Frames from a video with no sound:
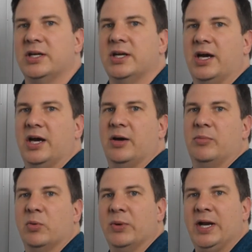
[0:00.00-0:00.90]

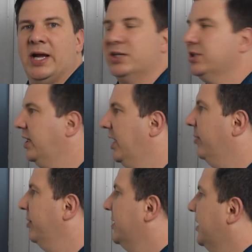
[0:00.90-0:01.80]
But what actually
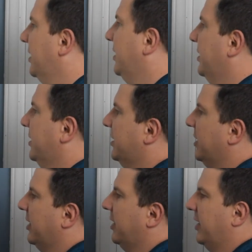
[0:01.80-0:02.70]
happens is
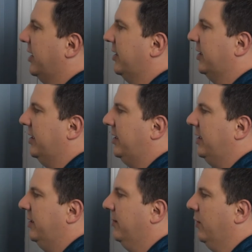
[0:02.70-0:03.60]

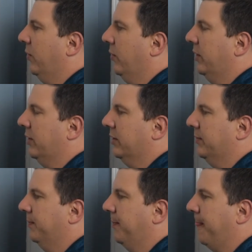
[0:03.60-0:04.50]
the oil,
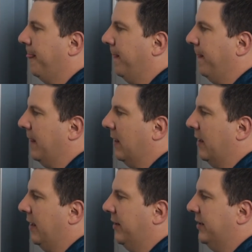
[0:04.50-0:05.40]

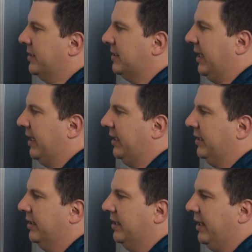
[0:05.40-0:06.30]
this
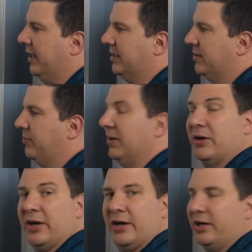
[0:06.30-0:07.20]
side, has
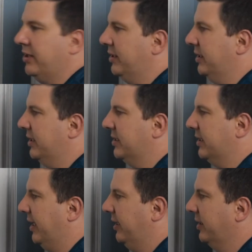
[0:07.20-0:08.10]
bigger area than this
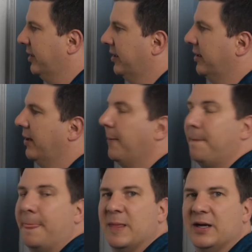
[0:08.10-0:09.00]
side.
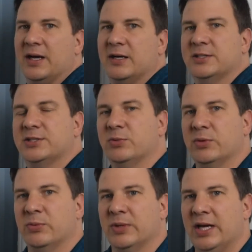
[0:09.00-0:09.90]
So
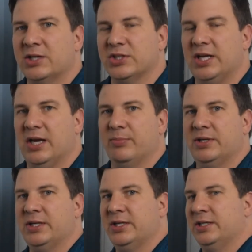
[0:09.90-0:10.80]
what will actually
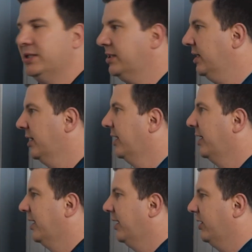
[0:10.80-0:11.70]
happen is
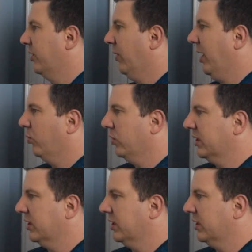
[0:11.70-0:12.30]
the rod will